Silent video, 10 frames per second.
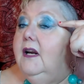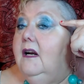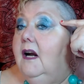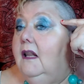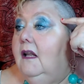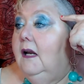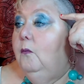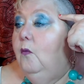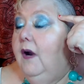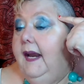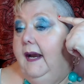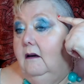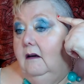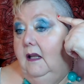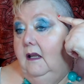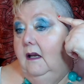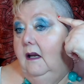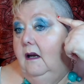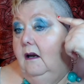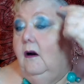way out here and
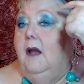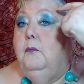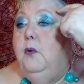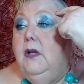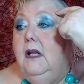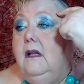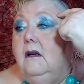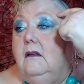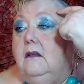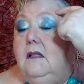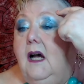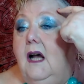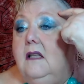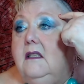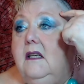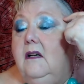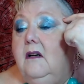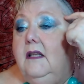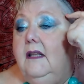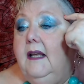put little dots here and there,
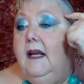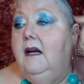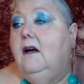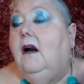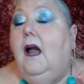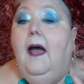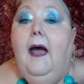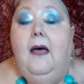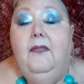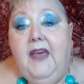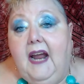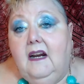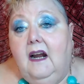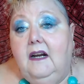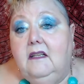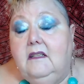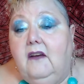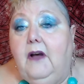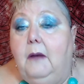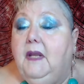that kind of stuff. I mean, if you've
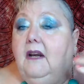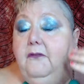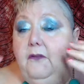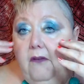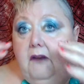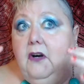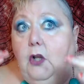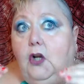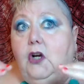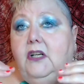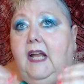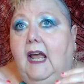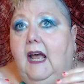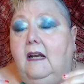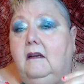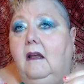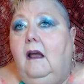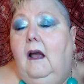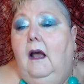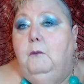ever looked at
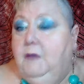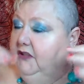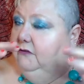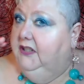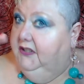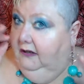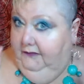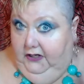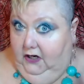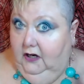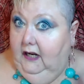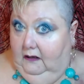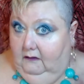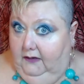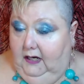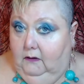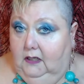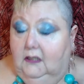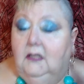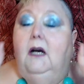Mistress of the Dark Elvira, up
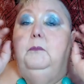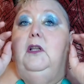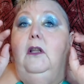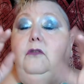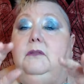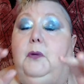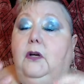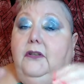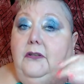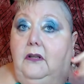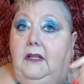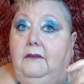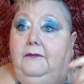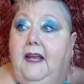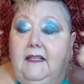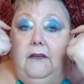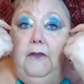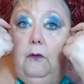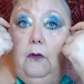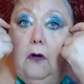close and personal in the face, if you look at her
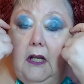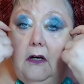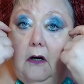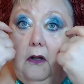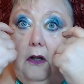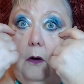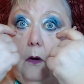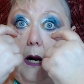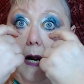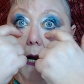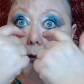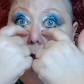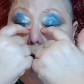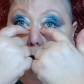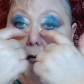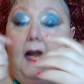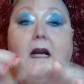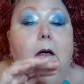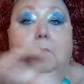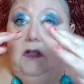lower eye line, it comes nowhere
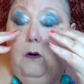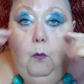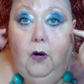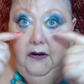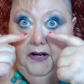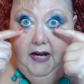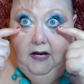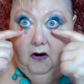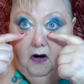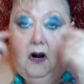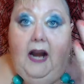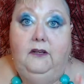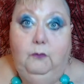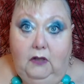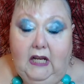near her actual eyes.